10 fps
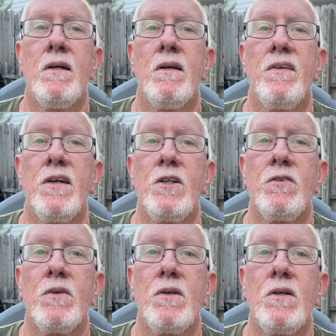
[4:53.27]
things
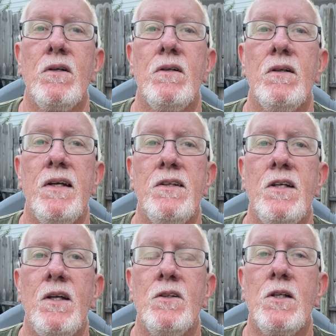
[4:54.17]
for
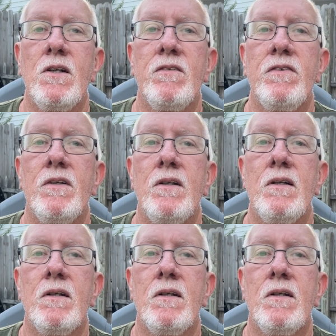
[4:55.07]
antique stuff, and